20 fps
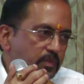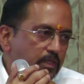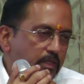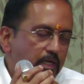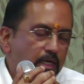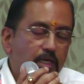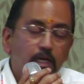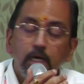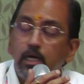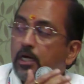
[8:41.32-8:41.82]

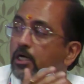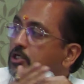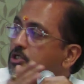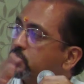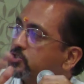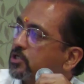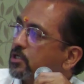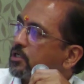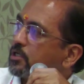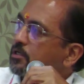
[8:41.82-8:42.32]
Right?
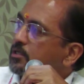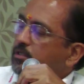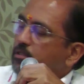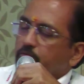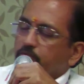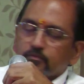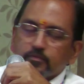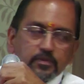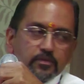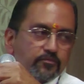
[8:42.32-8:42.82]
So
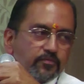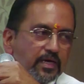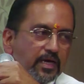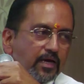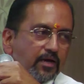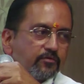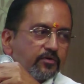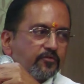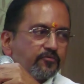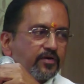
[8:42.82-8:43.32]
we
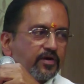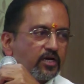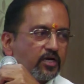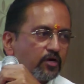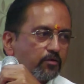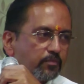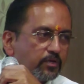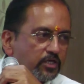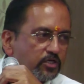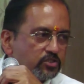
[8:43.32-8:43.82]
have different
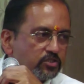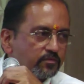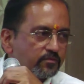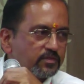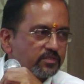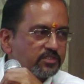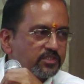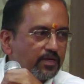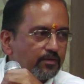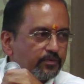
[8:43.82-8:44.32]
combination of
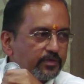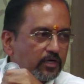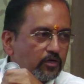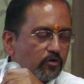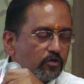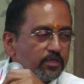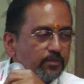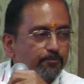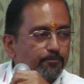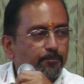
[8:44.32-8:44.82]
the same
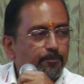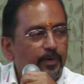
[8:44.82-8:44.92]
technology,